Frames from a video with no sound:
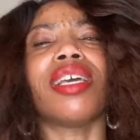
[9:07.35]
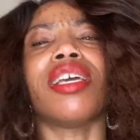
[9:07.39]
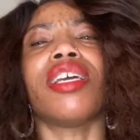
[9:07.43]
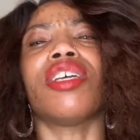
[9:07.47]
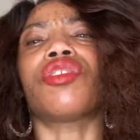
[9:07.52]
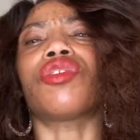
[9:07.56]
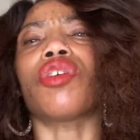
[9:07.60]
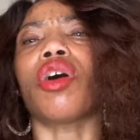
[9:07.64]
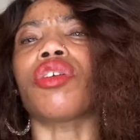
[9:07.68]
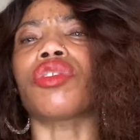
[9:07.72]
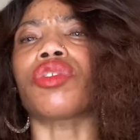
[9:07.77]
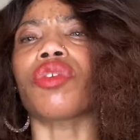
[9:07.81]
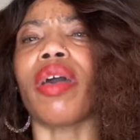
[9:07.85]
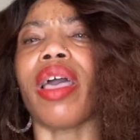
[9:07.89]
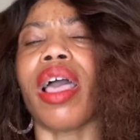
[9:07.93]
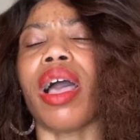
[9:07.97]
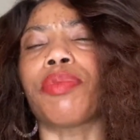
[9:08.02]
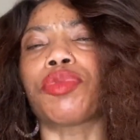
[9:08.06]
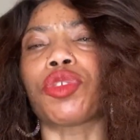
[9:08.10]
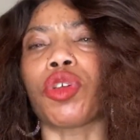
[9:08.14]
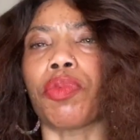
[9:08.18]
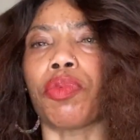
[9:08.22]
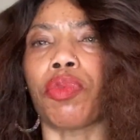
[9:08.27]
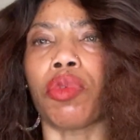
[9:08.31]
It also
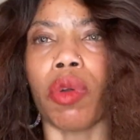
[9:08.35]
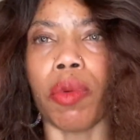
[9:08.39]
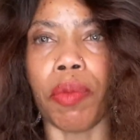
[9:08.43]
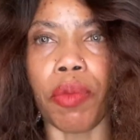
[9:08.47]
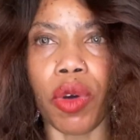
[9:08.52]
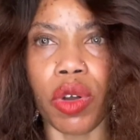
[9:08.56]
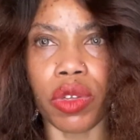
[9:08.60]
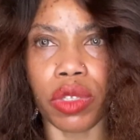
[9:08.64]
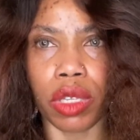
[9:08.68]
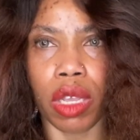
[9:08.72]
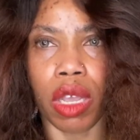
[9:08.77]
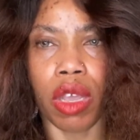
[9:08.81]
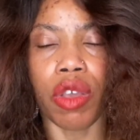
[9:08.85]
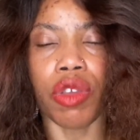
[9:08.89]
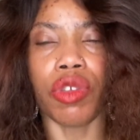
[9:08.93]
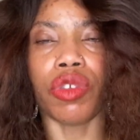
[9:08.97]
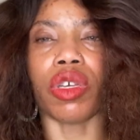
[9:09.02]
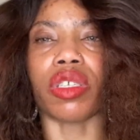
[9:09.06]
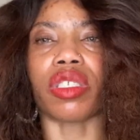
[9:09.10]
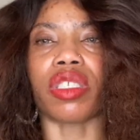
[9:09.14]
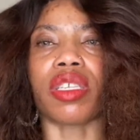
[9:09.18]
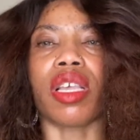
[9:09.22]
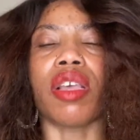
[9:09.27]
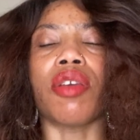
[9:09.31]
helps to promote
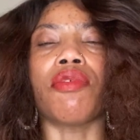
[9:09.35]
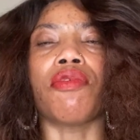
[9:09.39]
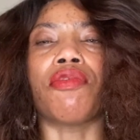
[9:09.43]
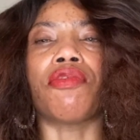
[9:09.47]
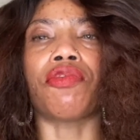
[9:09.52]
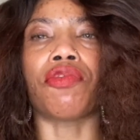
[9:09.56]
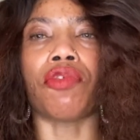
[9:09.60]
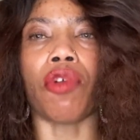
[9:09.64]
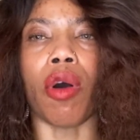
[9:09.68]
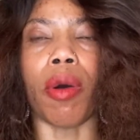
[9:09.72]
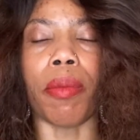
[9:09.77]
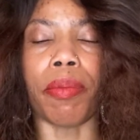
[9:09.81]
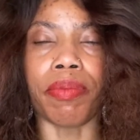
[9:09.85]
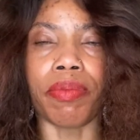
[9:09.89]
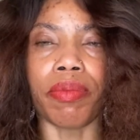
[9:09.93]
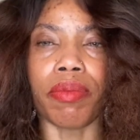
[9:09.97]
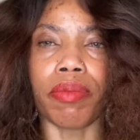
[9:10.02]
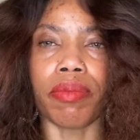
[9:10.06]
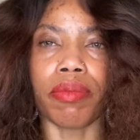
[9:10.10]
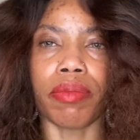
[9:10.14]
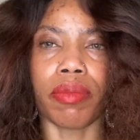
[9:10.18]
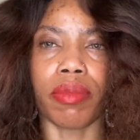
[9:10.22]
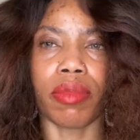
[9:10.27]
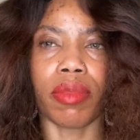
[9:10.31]
your skin from
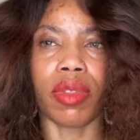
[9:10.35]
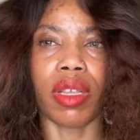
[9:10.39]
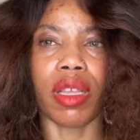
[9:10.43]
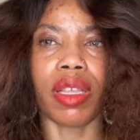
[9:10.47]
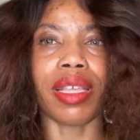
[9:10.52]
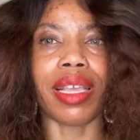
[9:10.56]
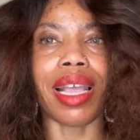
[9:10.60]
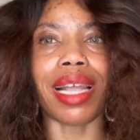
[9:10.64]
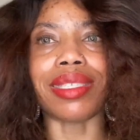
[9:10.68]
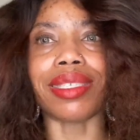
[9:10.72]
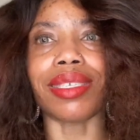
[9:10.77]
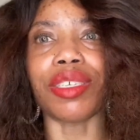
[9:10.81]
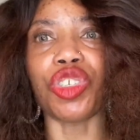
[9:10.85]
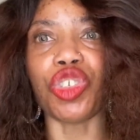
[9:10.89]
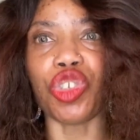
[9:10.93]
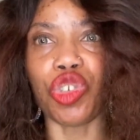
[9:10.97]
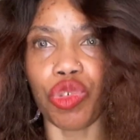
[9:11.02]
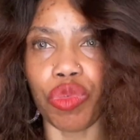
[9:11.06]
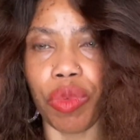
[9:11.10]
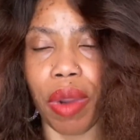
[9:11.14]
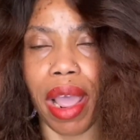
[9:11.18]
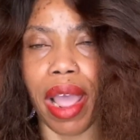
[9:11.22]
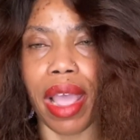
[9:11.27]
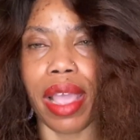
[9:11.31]
getting
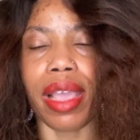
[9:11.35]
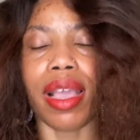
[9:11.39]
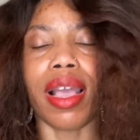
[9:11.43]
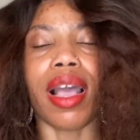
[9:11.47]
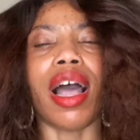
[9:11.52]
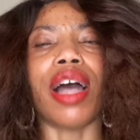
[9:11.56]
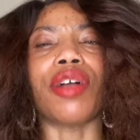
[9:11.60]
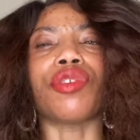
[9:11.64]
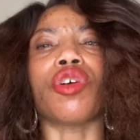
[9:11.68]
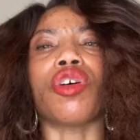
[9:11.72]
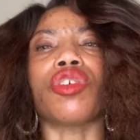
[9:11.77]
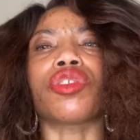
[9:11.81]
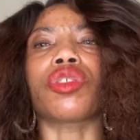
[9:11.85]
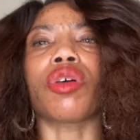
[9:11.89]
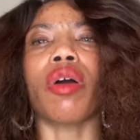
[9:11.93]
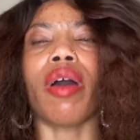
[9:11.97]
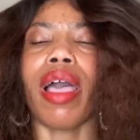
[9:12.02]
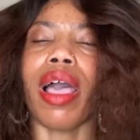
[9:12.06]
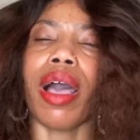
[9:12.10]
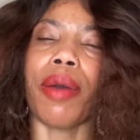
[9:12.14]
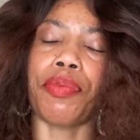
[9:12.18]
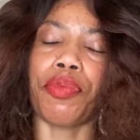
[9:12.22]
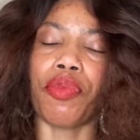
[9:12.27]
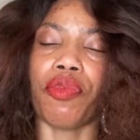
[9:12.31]
dry, and also
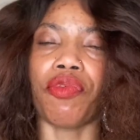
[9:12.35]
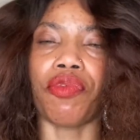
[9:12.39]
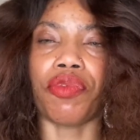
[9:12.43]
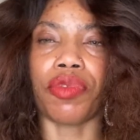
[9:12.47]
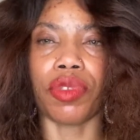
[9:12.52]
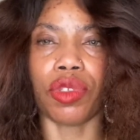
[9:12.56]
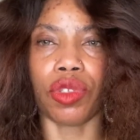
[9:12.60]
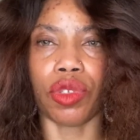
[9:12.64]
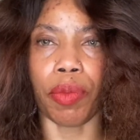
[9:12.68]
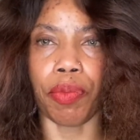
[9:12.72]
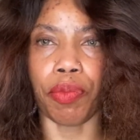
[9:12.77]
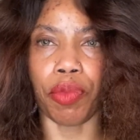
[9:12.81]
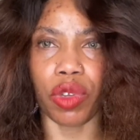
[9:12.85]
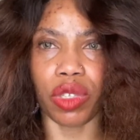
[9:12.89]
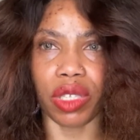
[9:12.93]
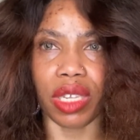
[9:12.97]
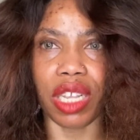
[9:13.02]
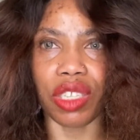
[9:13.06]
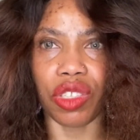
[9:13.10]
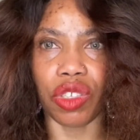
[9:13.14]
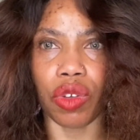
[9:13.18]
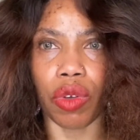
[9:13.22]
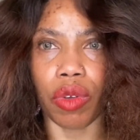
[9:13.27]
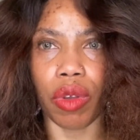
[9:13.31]
help to
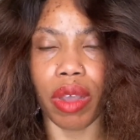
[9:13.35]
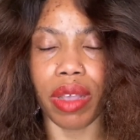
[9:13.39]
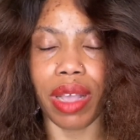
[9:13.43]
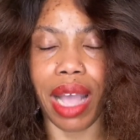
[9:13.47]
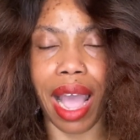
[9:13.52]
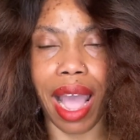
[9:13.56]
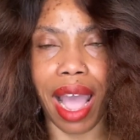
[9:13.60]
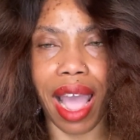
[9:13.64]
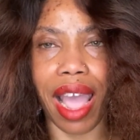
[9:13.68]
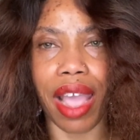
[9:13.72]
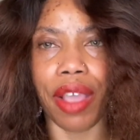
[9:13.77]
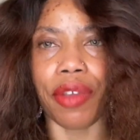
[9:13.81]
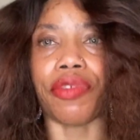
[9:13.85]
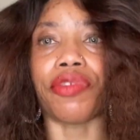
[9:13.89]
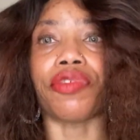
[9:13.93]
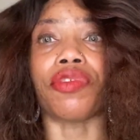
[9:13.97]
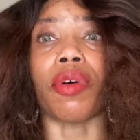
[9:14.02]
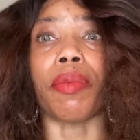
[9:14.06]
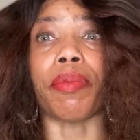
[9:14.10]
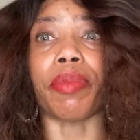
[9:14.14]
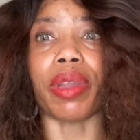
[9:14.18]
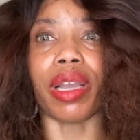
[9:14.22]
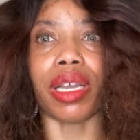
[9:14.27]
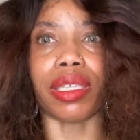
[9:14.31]
protect your eye
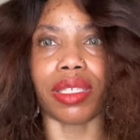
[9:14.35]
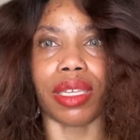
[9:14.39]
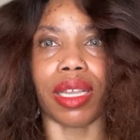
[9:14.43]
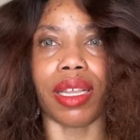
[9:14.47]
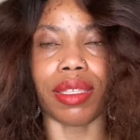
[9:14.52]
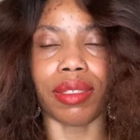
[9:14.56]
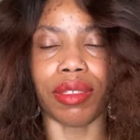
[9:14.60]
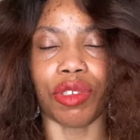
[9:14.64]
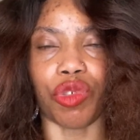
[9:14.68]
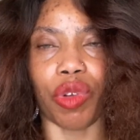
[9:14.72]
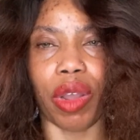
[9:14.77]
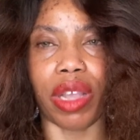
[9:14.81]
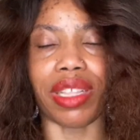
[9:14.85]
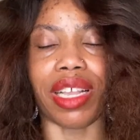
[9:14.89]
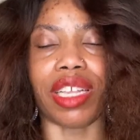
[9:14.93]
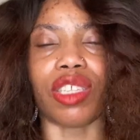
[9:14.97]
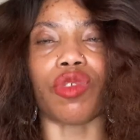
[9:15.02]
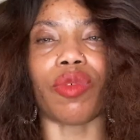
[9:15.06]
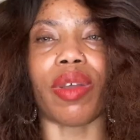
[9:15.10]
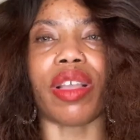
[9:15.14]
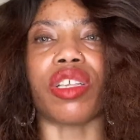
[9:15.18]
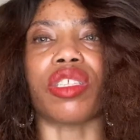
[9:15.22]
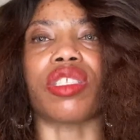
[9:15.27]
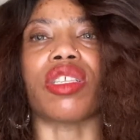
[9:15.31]
from getting dry. That's
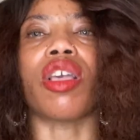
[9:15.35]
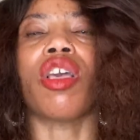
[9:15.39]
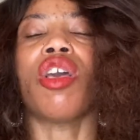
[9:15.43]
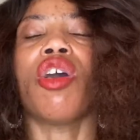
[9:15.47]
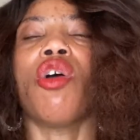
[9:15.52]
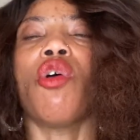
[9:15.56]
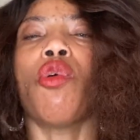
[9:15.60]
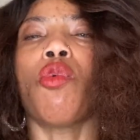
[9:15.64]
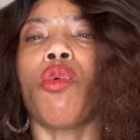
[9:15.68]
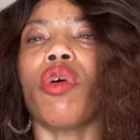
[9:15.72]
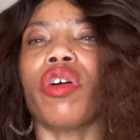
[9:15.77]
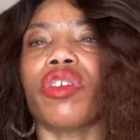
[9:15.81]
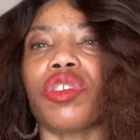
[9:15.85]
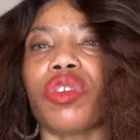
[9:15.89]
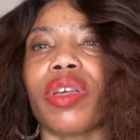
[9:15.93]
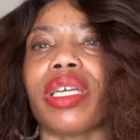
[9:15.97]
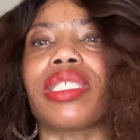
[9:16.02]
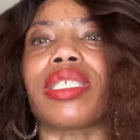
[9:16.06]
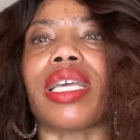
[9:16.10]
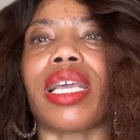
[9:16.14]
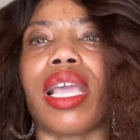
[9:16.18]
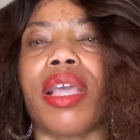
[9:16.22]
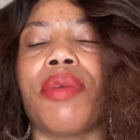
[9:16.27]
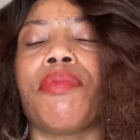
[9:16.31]
why you see, once you're
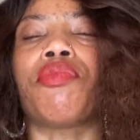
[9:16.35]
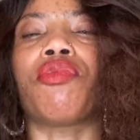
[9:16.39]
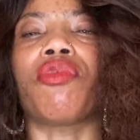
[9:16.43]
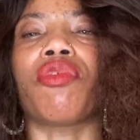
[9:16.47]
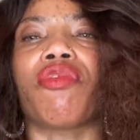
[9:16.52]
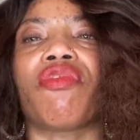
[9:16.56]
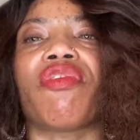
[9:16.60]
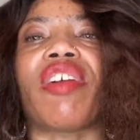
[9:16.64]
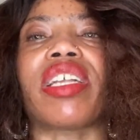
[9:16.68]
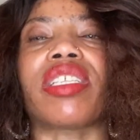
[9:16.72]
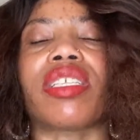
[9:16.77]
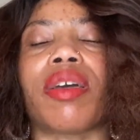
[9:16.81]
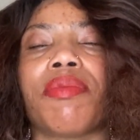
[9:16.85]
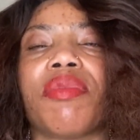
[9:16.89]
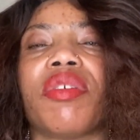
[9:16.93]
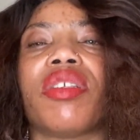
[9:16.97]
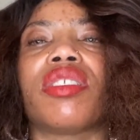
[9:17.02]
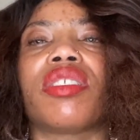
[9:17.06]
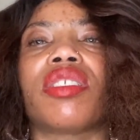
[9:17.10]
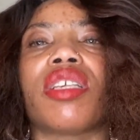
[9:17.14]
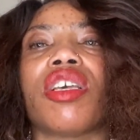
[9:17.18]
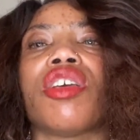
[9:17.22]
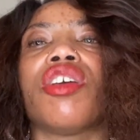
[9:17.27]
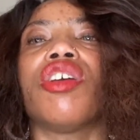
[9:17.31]
taking vitamin
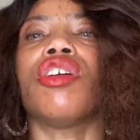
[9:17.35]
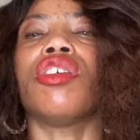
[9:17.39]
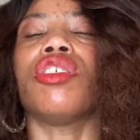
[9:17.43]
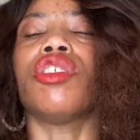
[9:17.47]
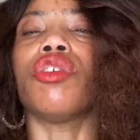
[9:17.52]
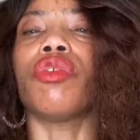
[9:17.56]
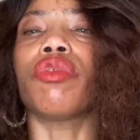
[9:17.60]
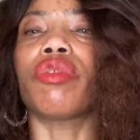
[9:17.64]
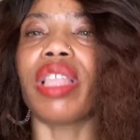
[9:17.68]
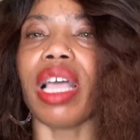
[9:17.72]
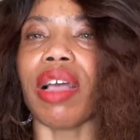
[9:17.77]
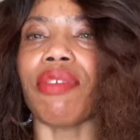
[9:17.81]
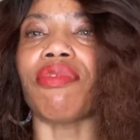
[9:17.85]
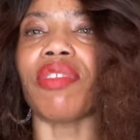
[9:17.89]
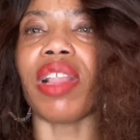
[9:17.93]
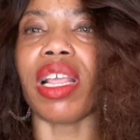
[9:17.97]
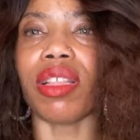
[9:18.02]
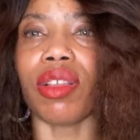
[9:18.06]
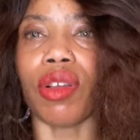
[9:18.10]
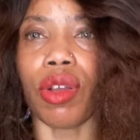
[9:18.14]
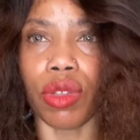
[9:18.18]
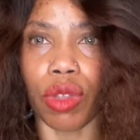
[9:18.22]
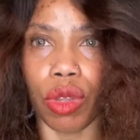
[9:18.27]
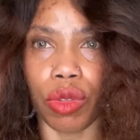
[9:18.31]
C, you're
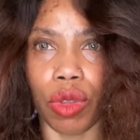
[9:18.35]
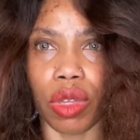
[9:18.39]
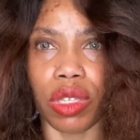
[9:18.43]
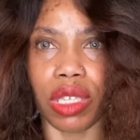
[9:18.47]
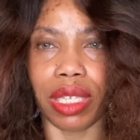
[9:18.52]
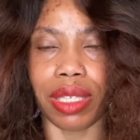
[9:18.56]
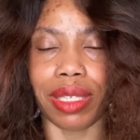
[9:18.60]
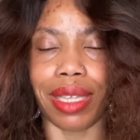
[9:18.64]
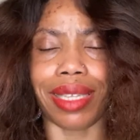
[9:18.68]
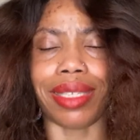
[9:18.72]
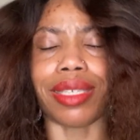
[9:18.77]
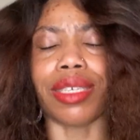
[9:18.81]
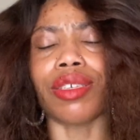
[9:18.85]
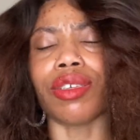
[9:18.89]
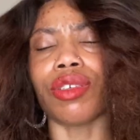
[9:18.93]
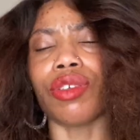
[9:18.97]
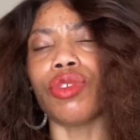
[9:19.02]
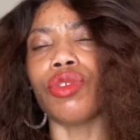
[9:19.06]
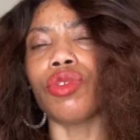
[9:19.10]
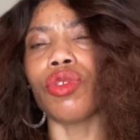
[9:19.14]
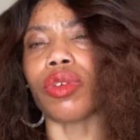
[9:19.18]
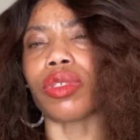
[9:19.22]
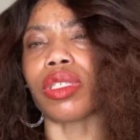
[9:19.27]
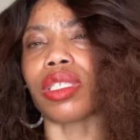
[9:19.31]
definitely going to notice that
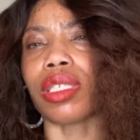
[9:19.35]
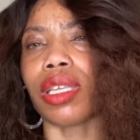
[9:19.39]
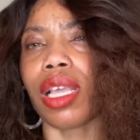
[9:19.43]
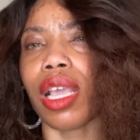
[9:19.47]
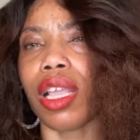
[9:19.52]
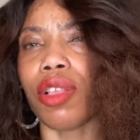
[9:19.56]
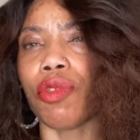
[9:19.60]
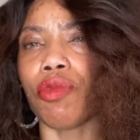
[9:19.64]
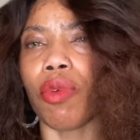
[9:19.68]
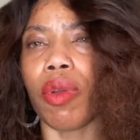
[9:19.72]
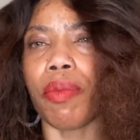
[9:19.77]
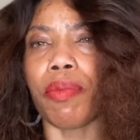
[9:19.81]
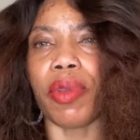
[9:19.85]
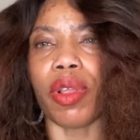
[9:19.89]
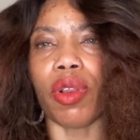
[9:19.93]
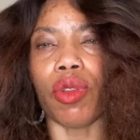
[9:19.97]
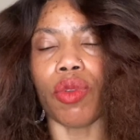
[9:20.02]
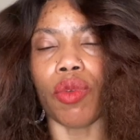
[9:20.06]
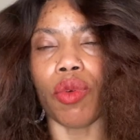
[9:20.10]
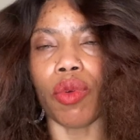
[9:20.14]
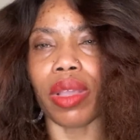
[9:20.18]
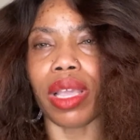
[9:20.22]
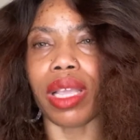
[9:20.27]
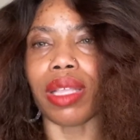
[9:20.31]
your skin will be
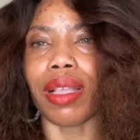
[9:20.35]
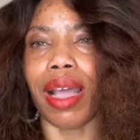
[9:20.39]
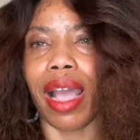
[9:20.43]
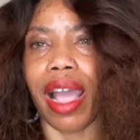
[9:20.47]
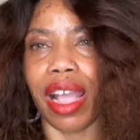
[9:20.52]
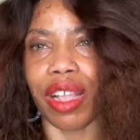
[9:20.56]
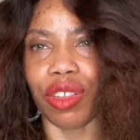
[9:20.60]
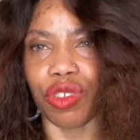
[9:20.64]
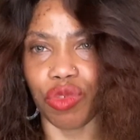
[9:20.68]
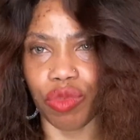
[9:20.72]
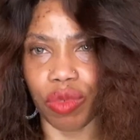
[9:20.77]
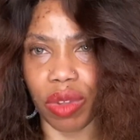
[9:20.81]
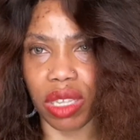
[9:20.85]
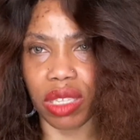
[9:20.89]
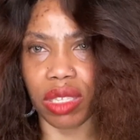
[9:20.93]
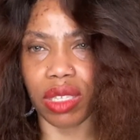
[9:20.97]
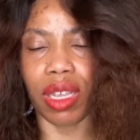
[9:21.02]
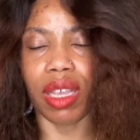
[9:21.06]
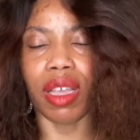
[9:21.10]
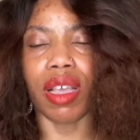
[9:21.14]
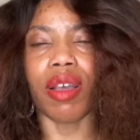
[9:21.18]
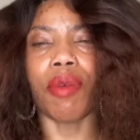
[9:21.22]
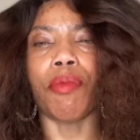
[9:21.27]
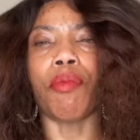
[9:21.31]
looking hydrated,
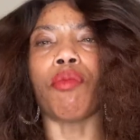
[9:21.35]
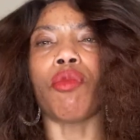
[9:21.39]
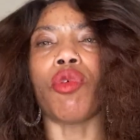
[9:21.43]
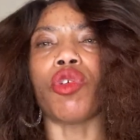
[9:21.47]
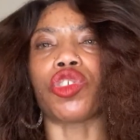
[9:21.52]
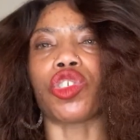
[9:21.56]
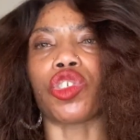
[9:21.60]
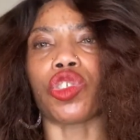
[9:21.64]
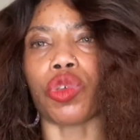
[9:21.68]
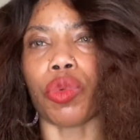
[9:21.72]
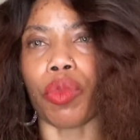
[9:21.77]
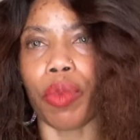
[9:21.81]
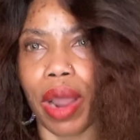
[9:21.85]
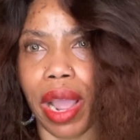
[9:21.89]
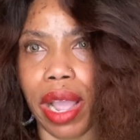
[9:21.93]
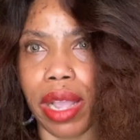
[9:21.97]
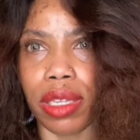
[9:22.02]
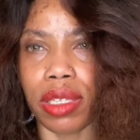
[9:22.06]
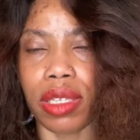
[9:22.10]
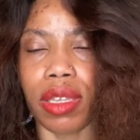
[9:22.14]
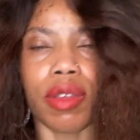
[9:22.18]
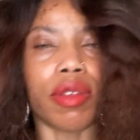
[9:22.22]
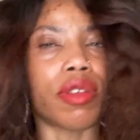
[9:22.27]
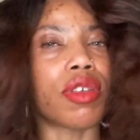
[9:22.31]

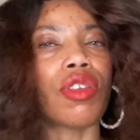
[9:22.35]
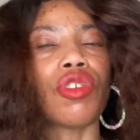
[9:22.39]
moisturized.